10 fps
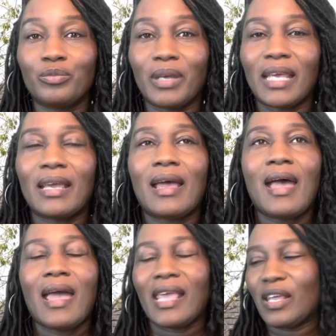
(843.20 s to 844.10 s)
me.
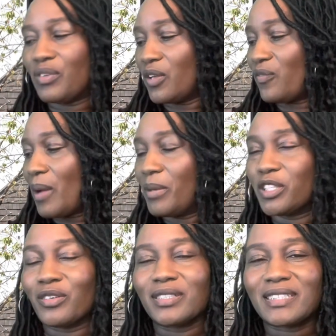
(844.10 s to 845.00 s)
Even if I'm
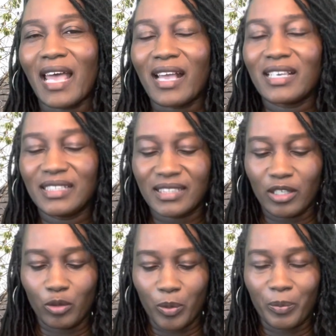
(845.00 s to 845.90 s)
under attack, he said
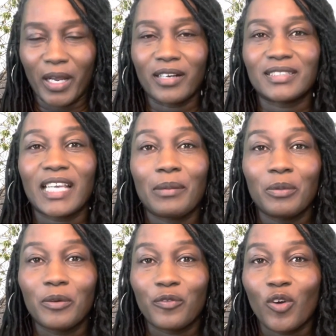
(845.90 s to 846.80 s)
he'll prepare a table
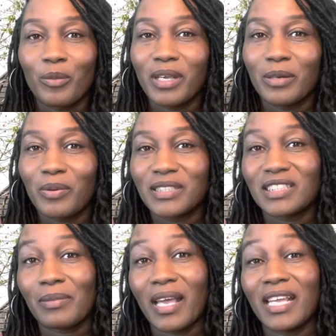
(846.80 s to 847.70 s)
before me in the presence
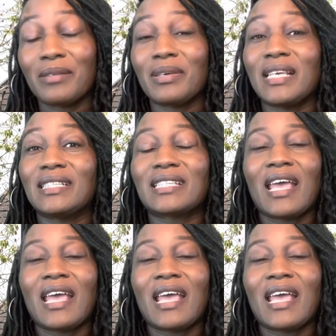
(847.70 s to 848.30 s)
of my enemies.